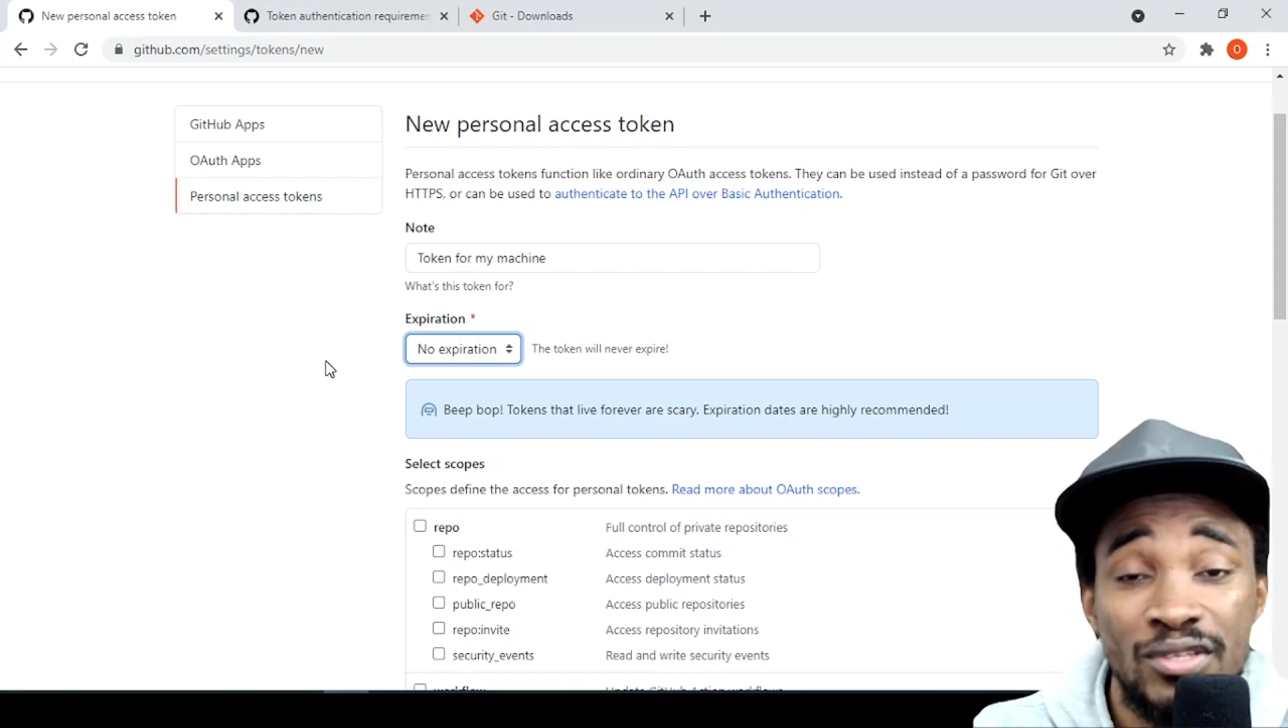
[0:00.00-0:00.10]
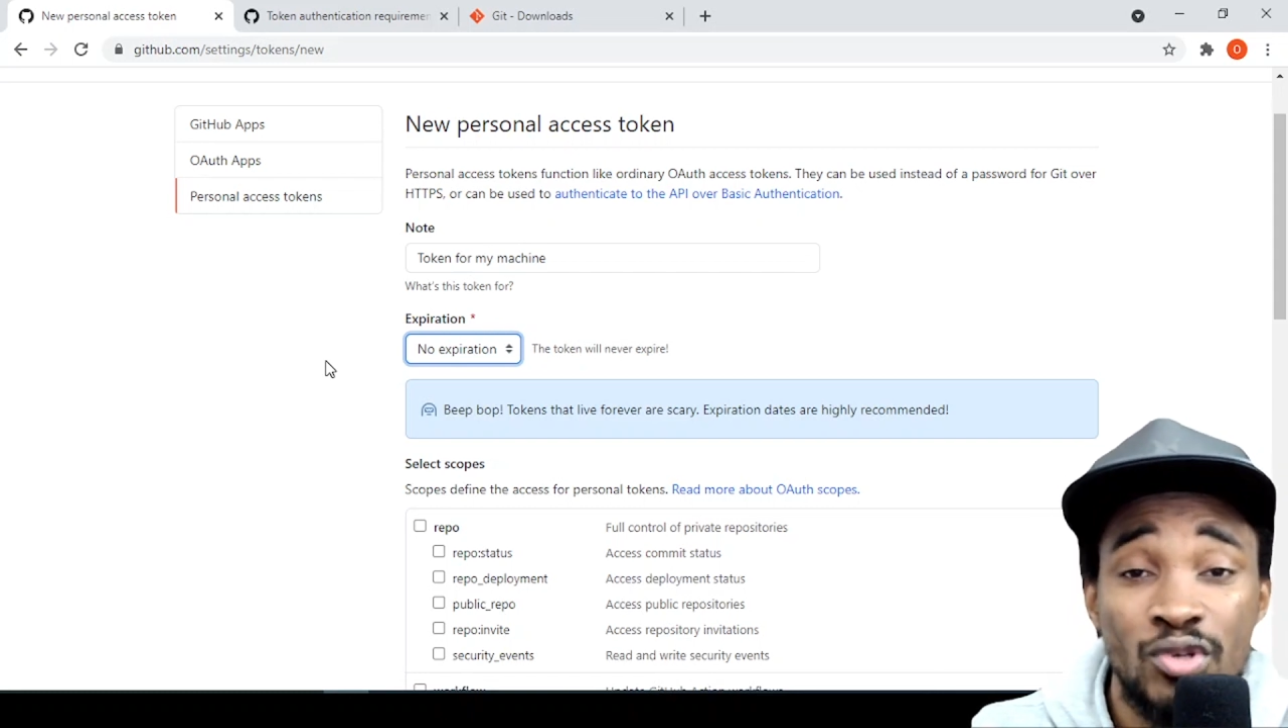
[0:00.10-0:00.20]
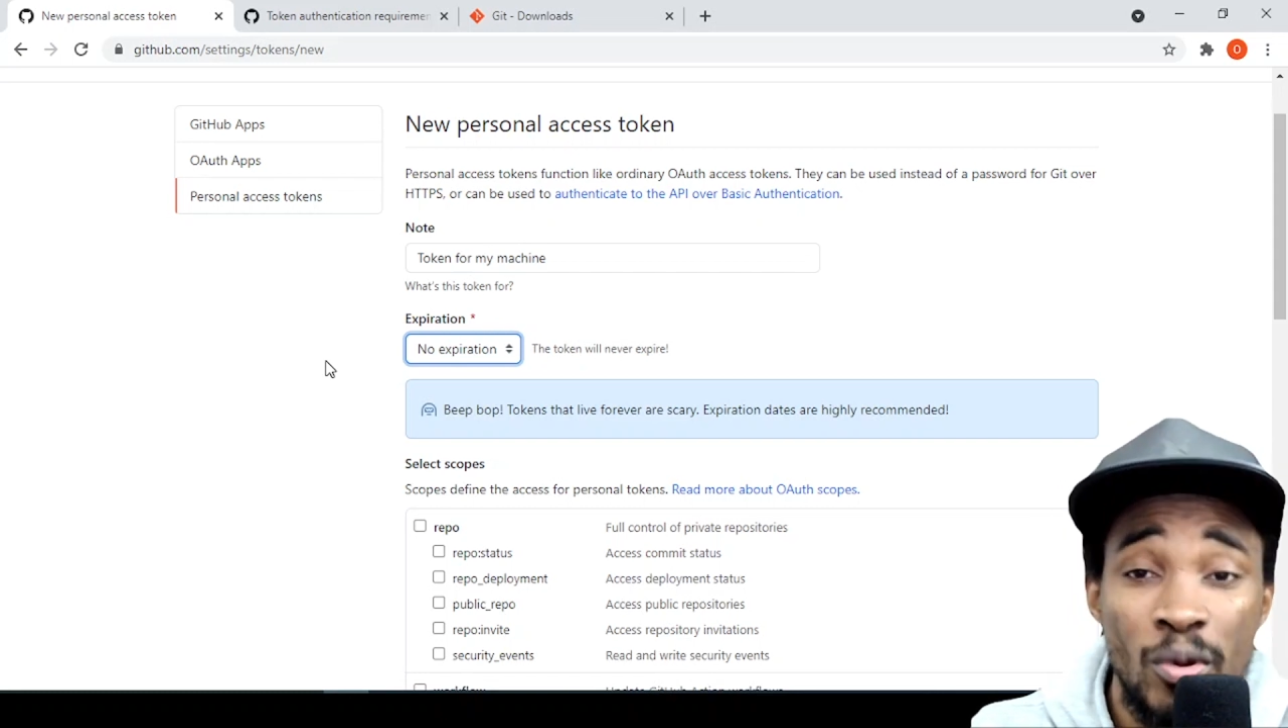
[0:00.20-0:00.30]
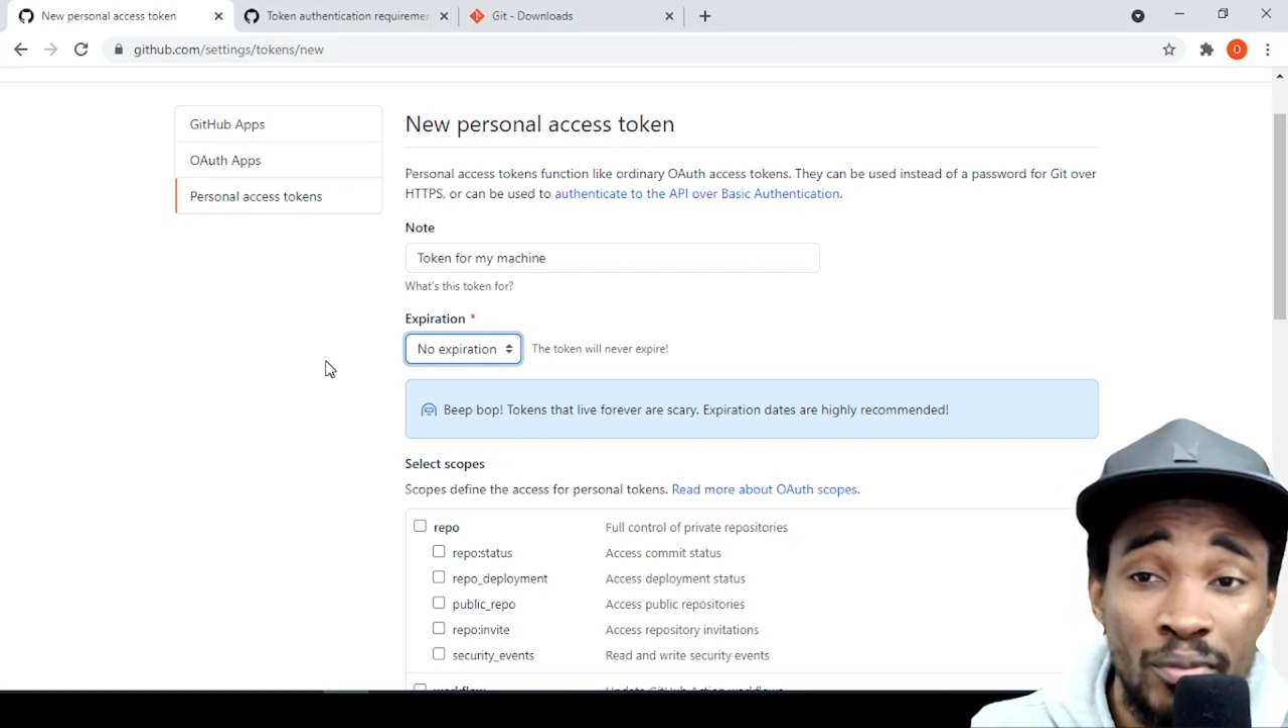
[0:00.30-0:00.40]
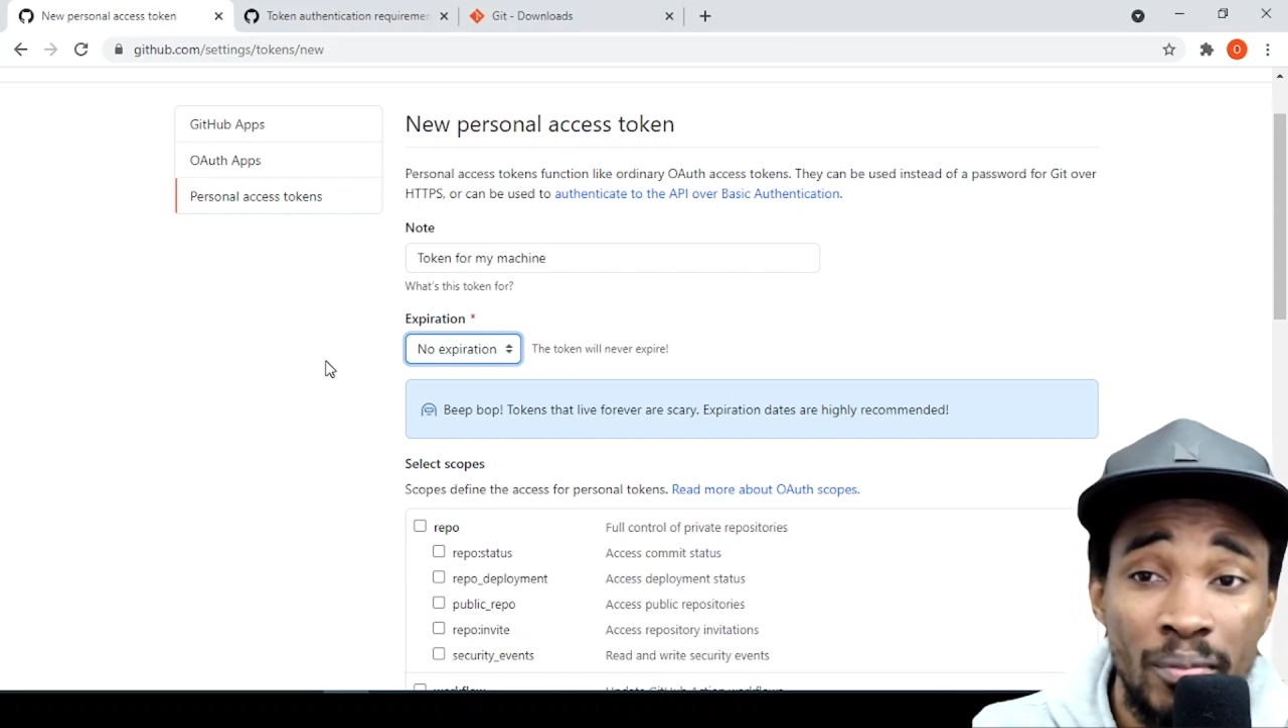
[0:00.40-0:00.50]
it's
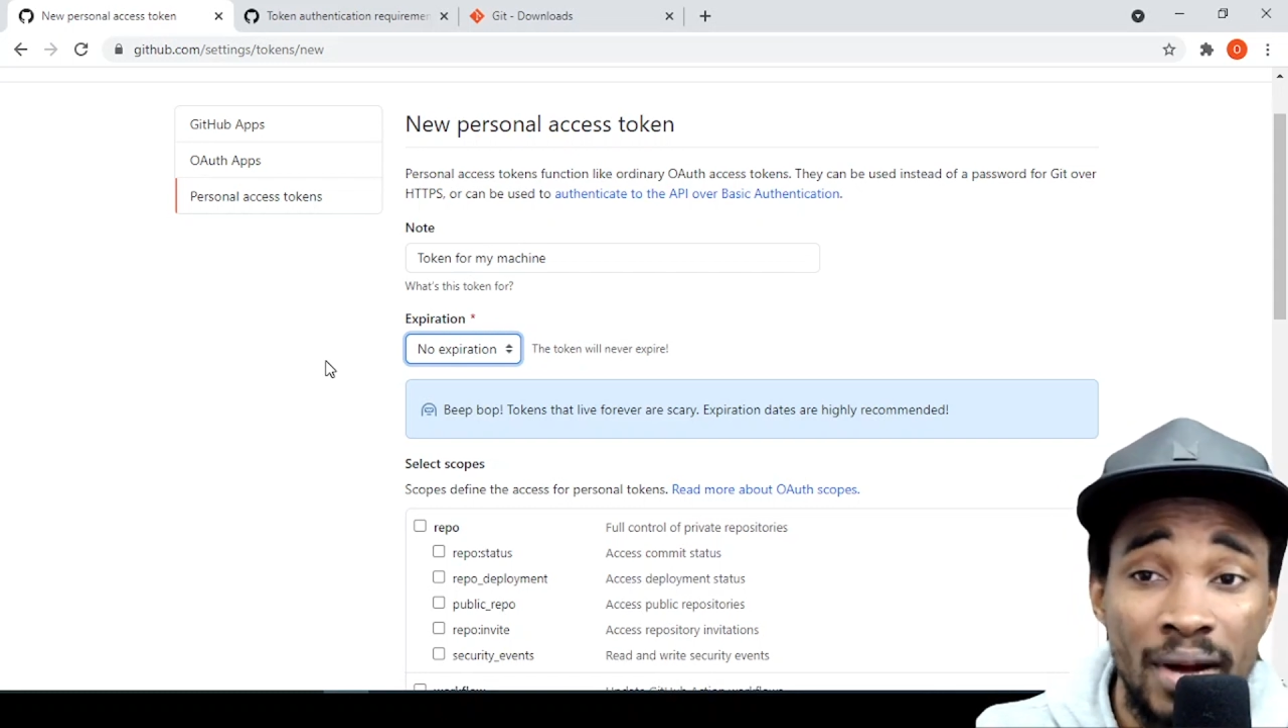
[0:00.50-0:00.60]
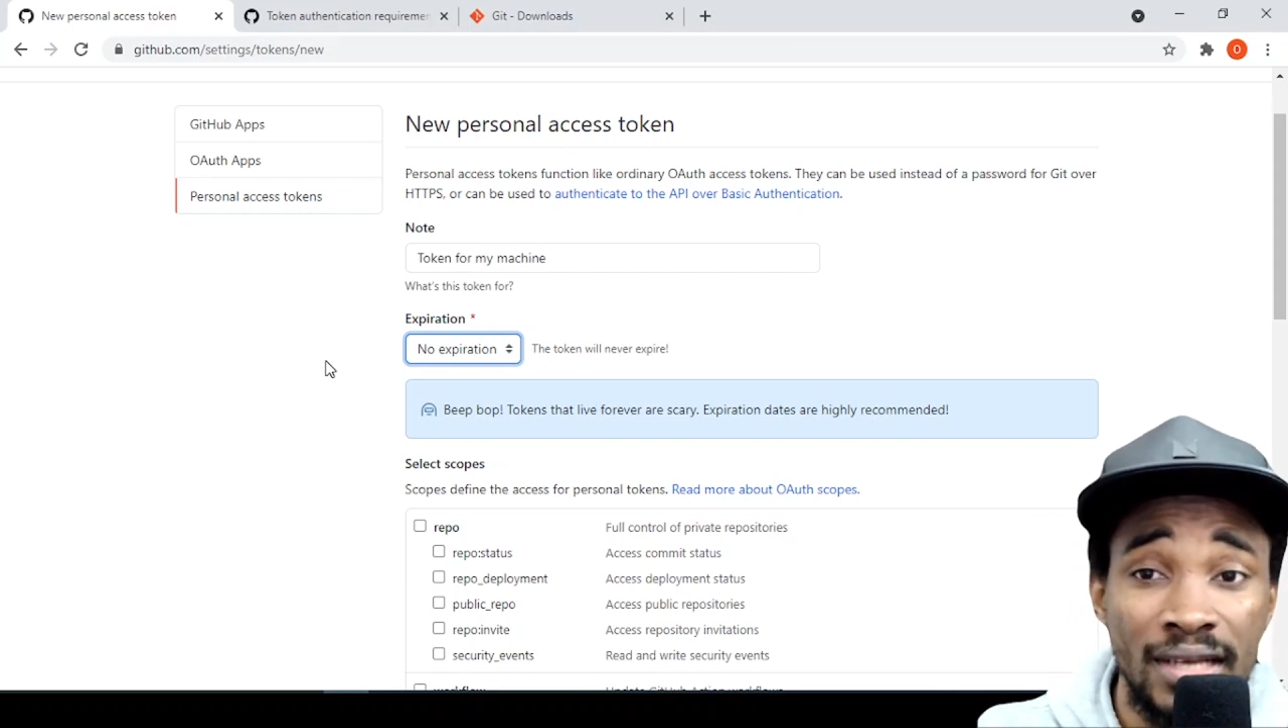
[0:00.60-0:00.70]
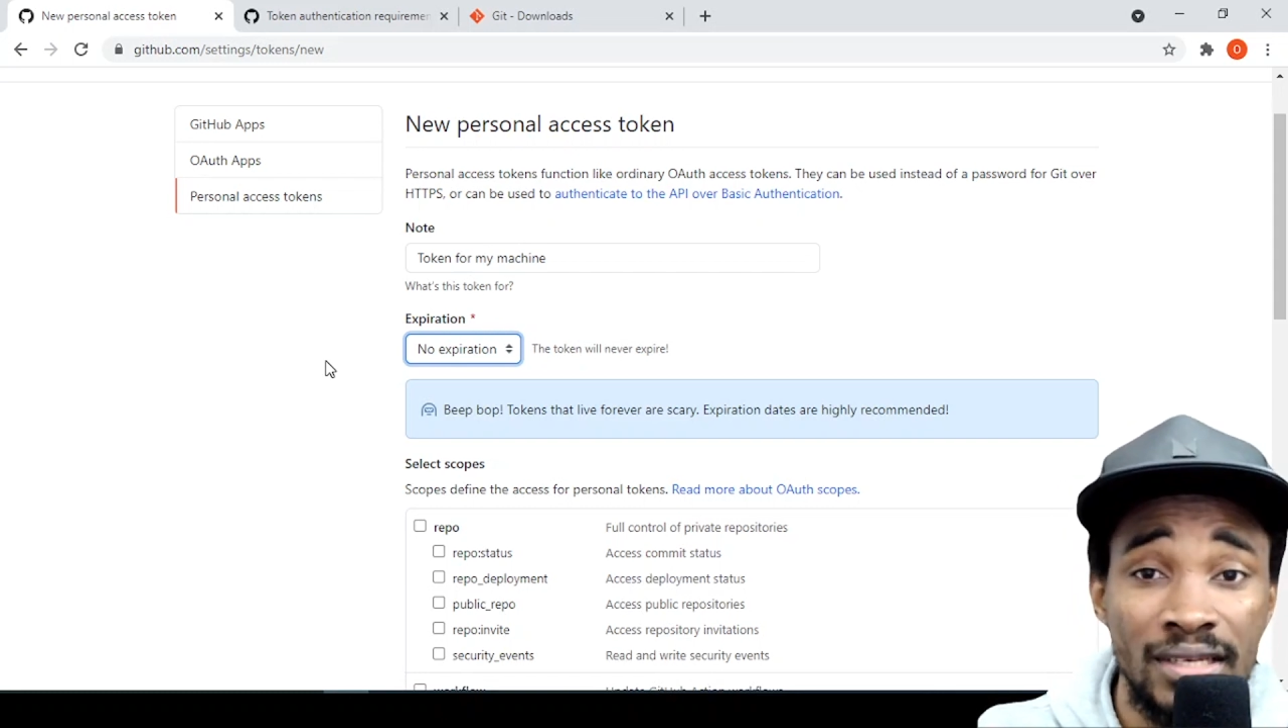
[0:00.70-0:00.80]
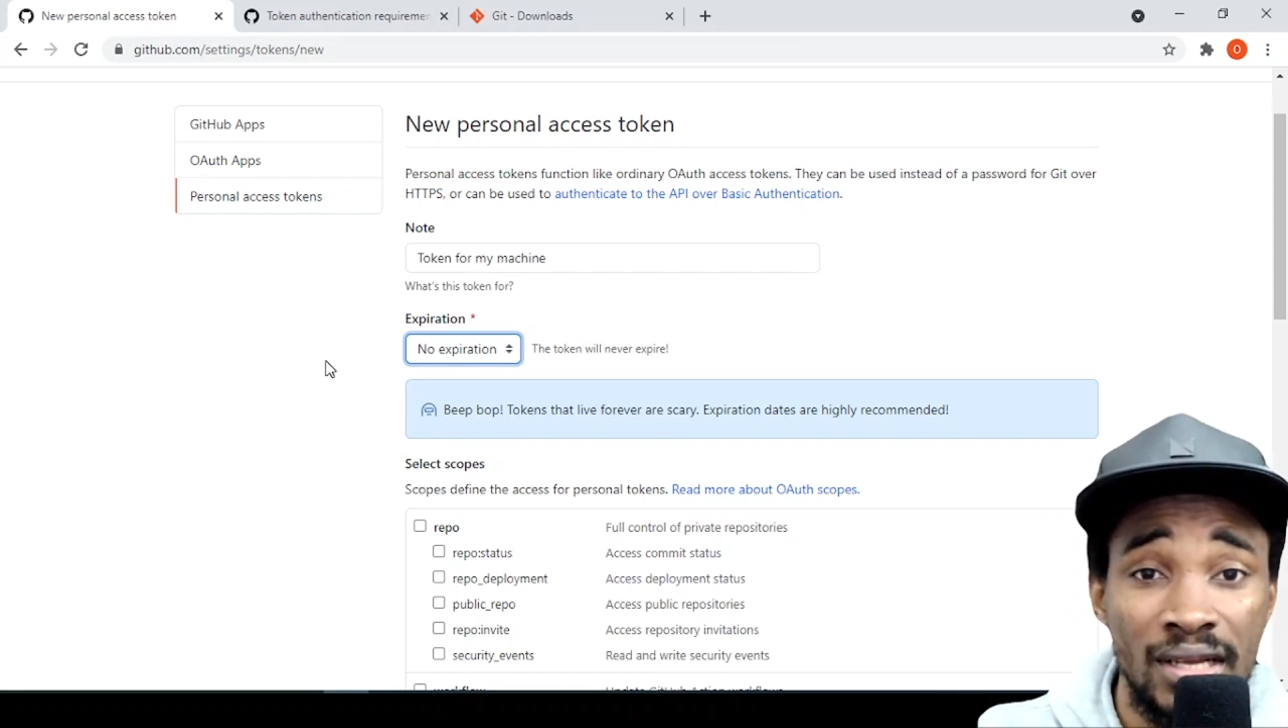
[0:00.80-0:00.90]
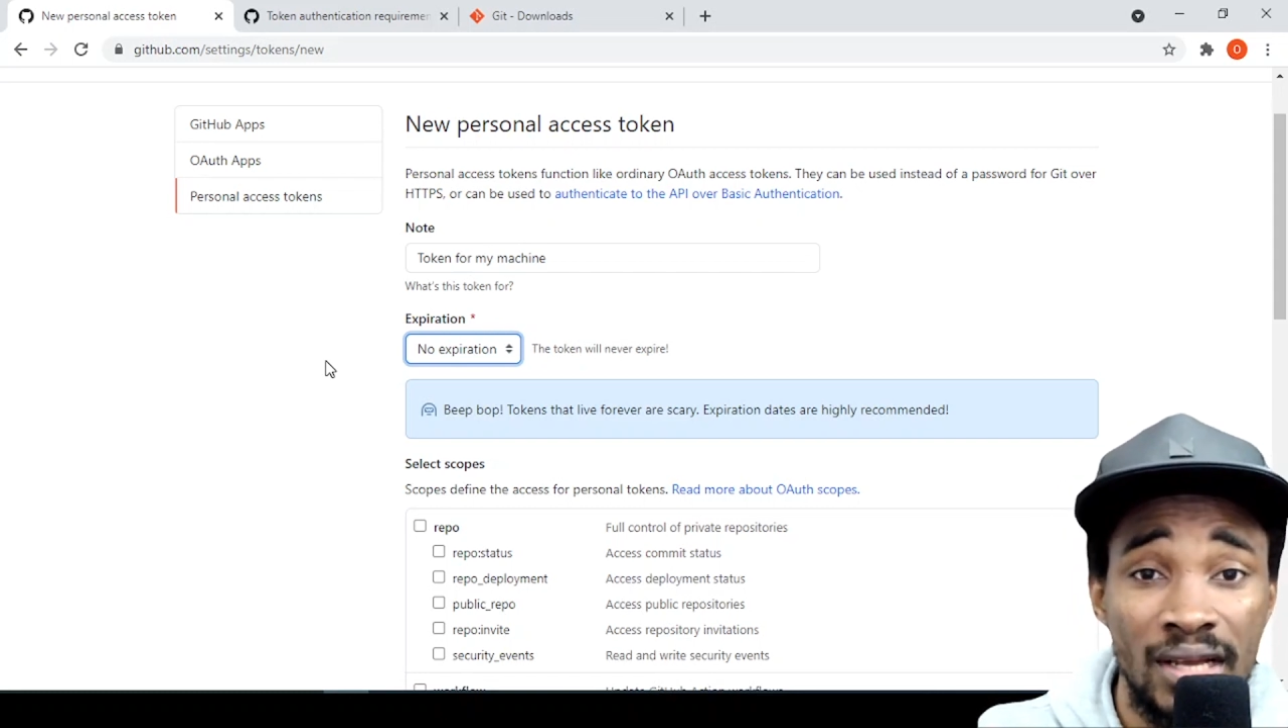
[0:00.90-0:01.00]

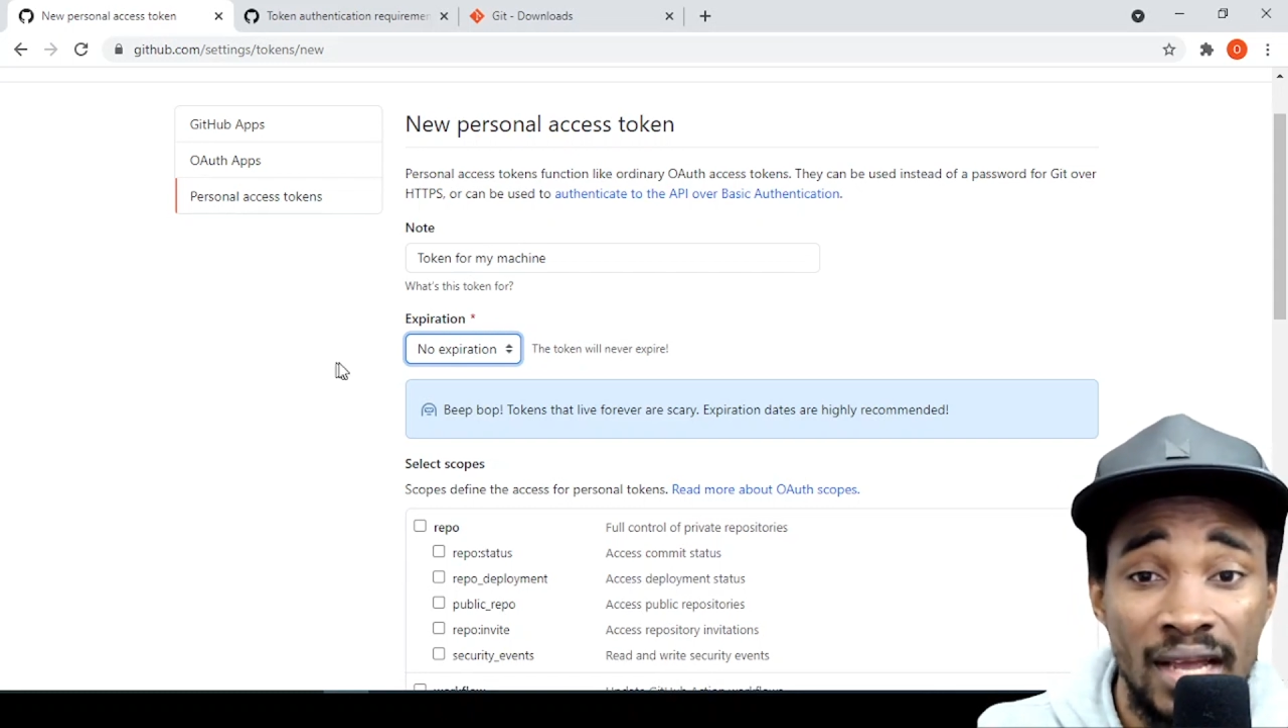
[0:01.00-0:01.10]
compromised